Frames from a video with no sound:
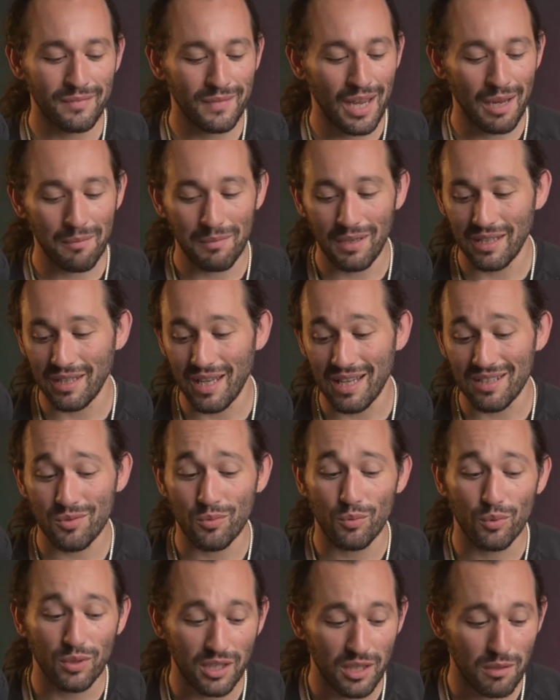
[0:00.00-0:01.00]
I mean, that's
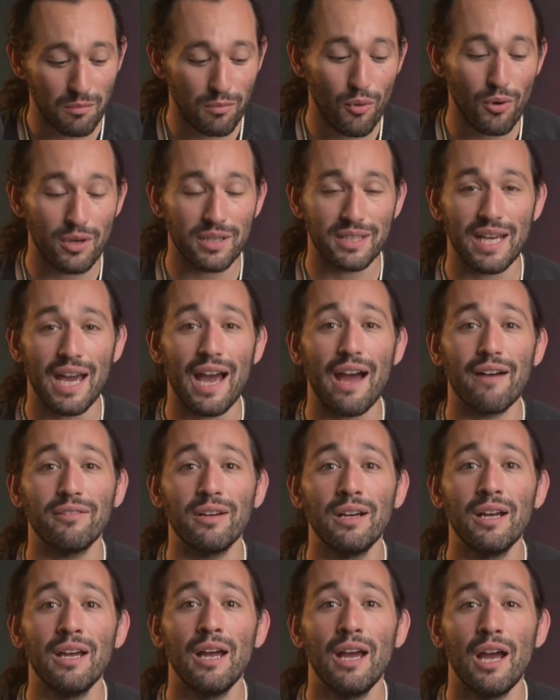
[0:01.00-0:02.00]
really important to
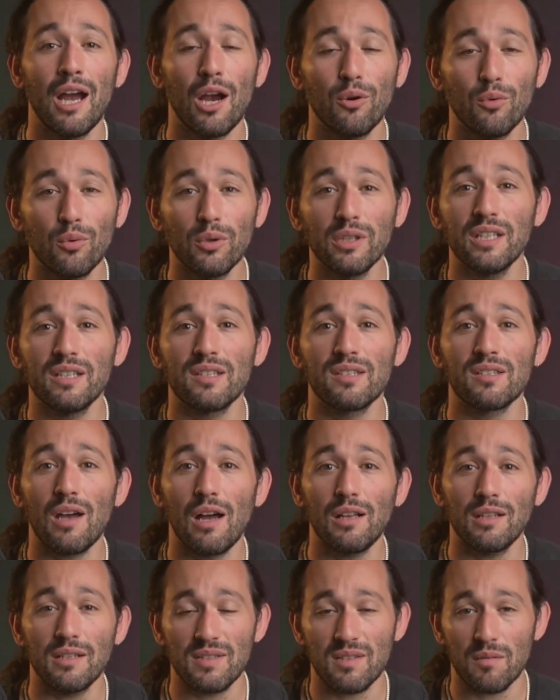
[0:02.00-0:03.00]
have a really
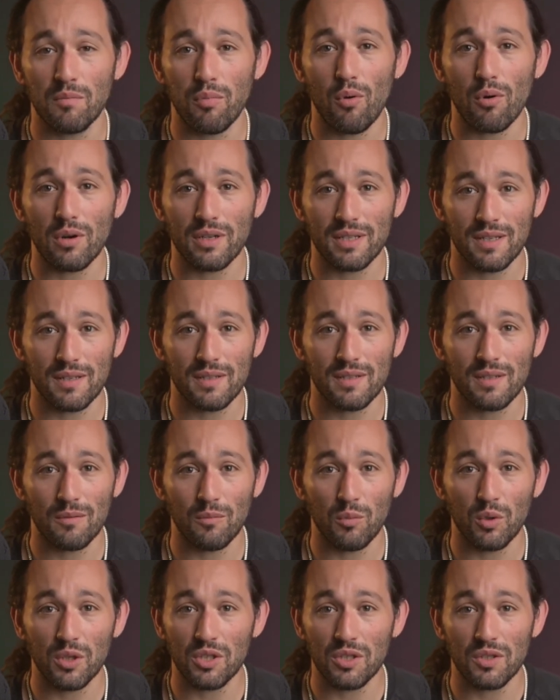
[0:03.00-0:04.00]
solid support
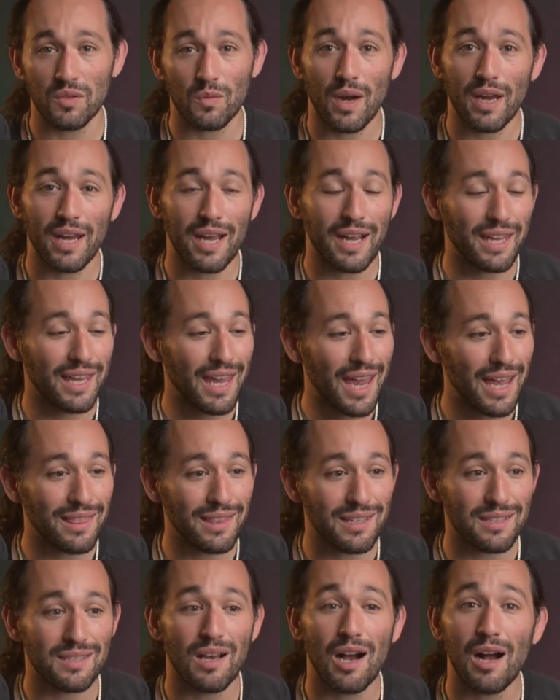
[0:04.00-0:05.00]
system, which is why, again,
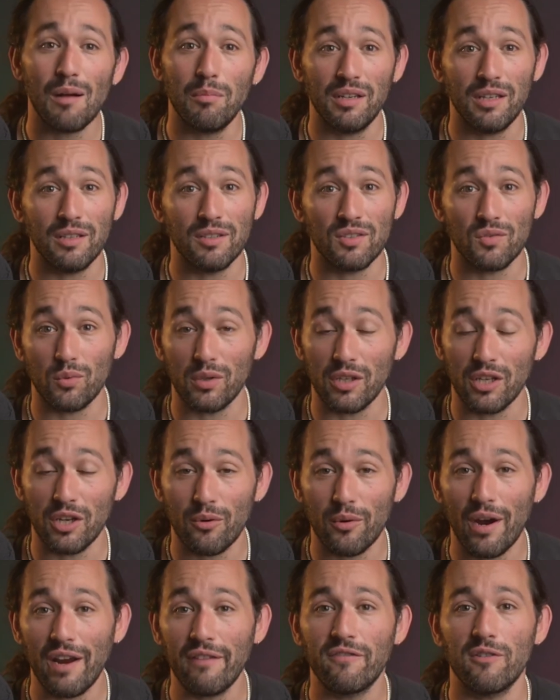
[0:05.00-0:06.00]
this hobby is really
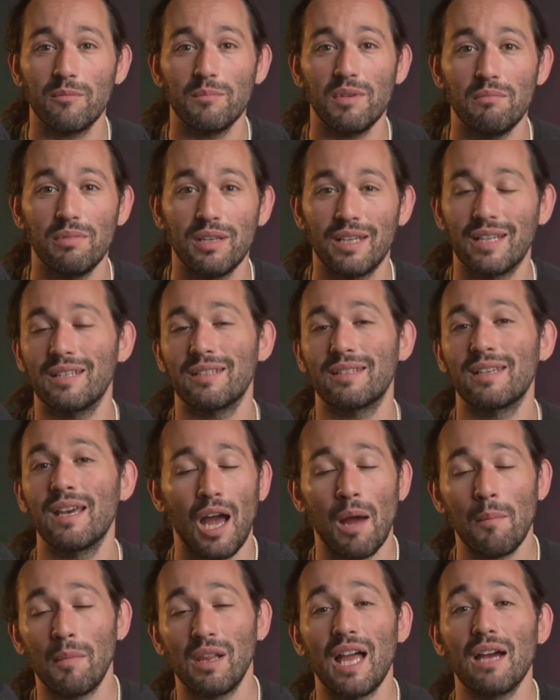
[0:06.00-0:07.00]
great for me, because
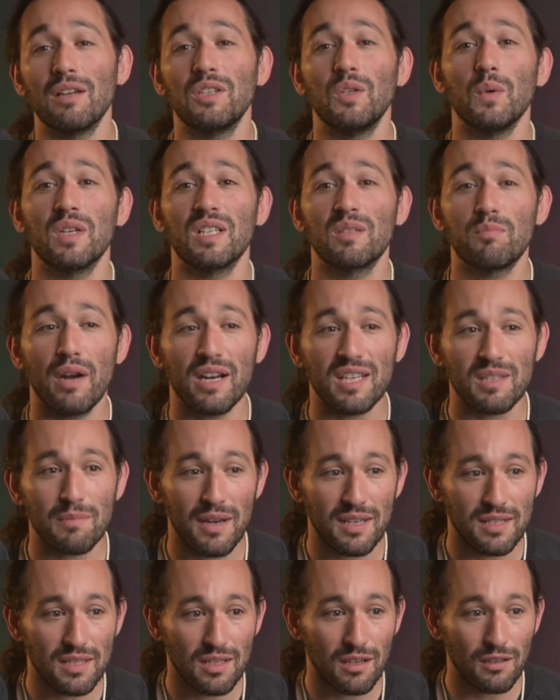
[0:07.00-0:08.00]
I'm allowed to express
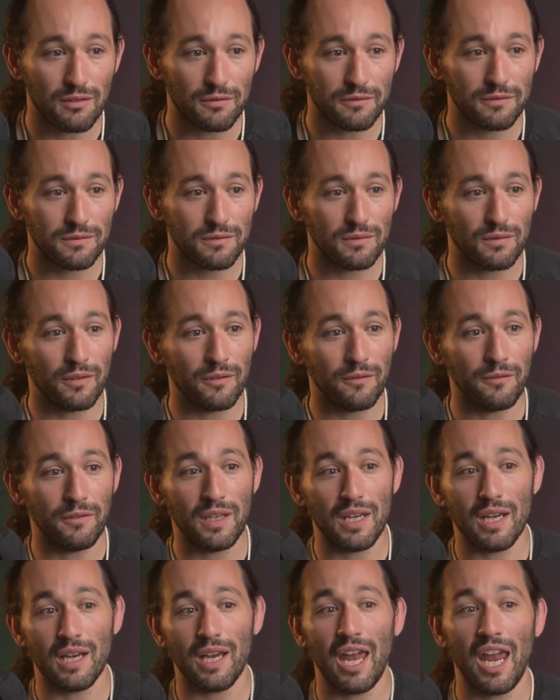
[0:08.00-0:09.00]
myself
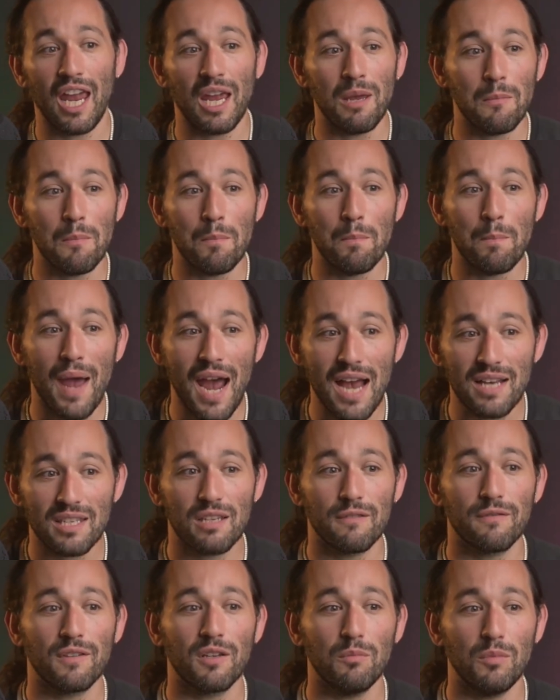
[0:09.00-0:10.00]
via a
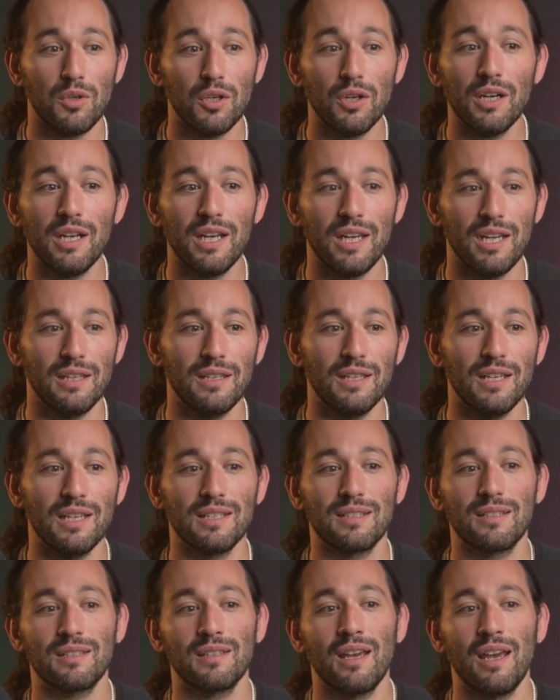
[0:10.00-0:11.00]
massive community in
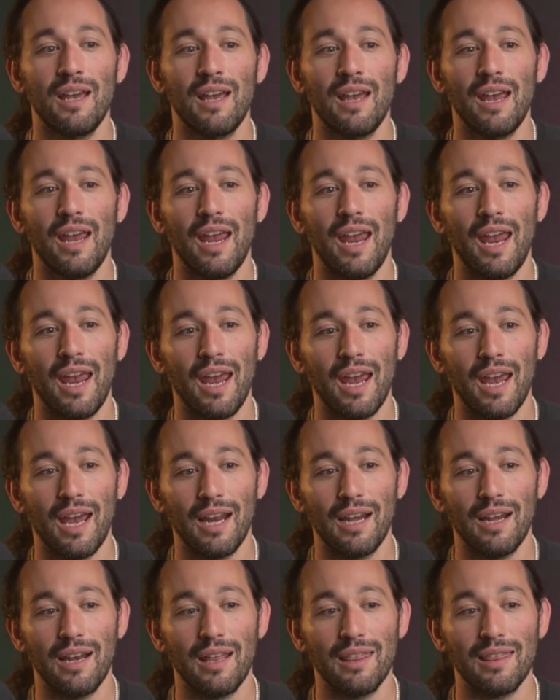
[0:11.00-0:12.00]
this.
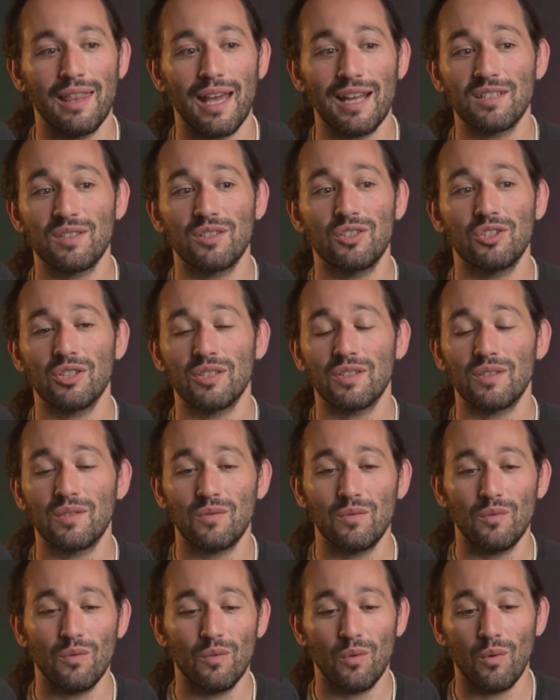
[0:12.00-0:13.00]
And that's just
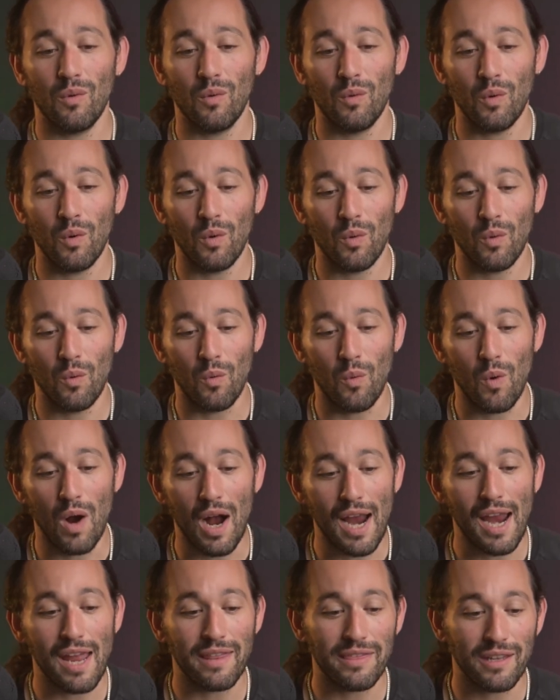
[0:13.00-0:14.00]

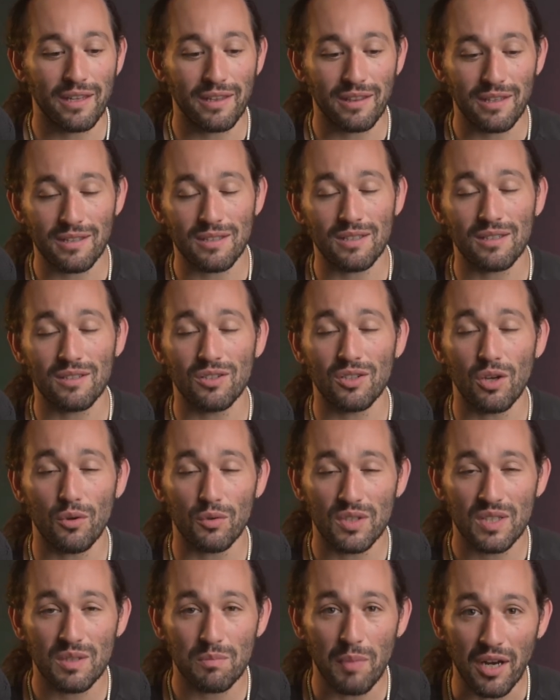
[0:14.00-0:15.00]
why I think this is so
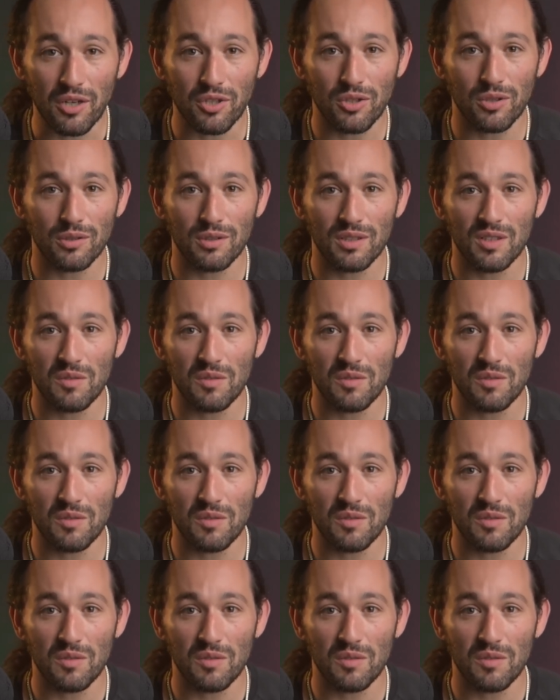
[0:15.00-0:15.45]
special.